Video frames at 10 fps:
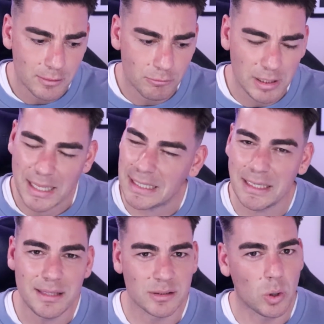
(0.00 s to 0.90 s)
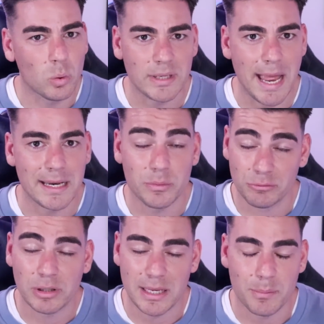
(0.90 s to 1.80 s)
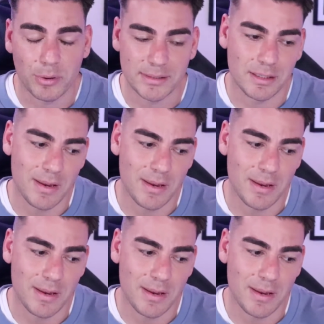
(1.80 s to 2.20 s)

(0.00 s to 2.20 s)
and he did this all day. He was really impressive.